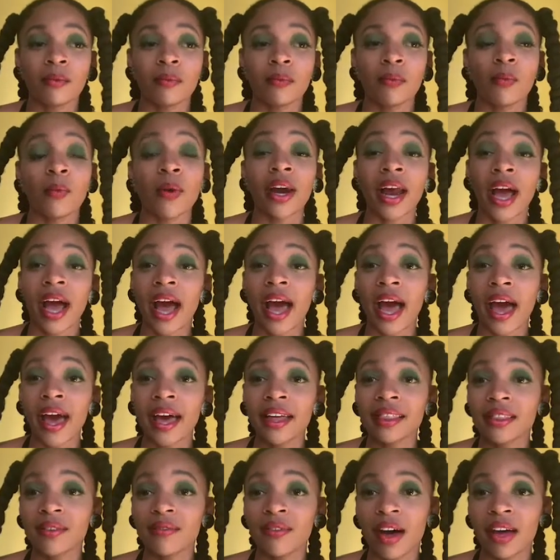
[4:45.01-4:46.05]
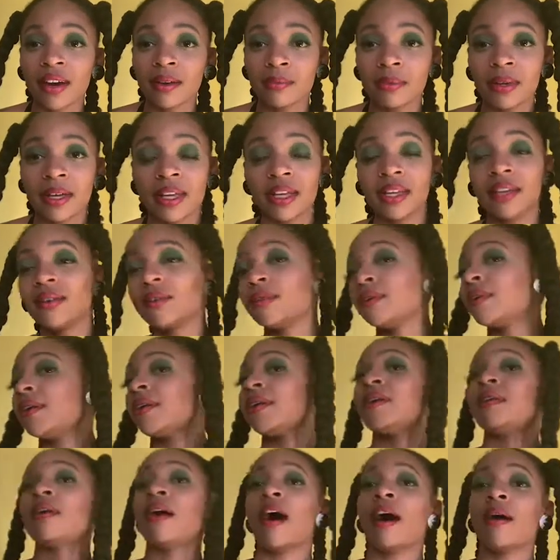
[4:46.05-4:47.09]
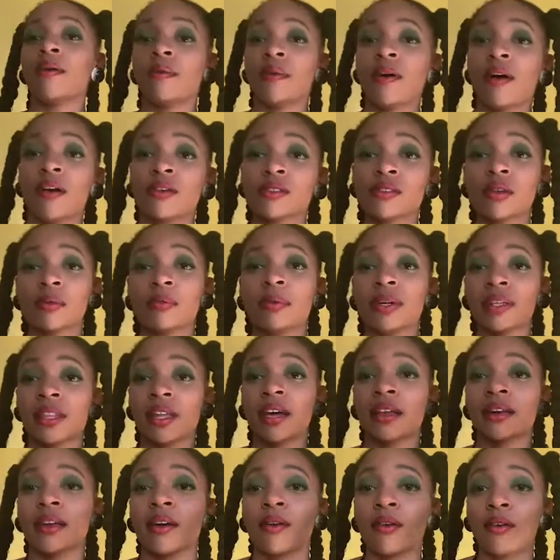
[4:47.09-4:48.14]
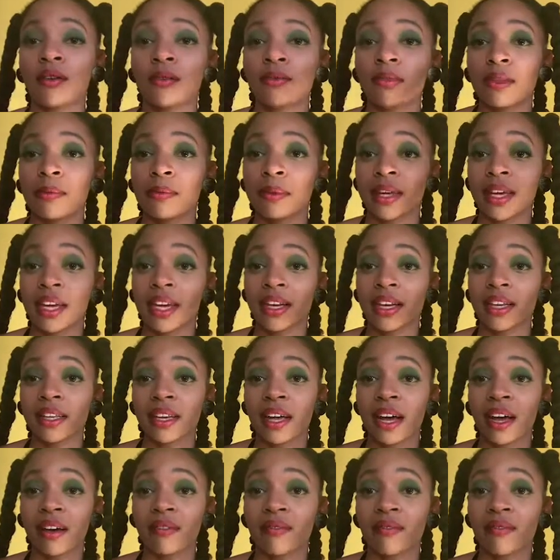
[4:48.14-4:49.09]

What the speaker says: when I had the vitamin E oil, I will also put that like on the bikini line.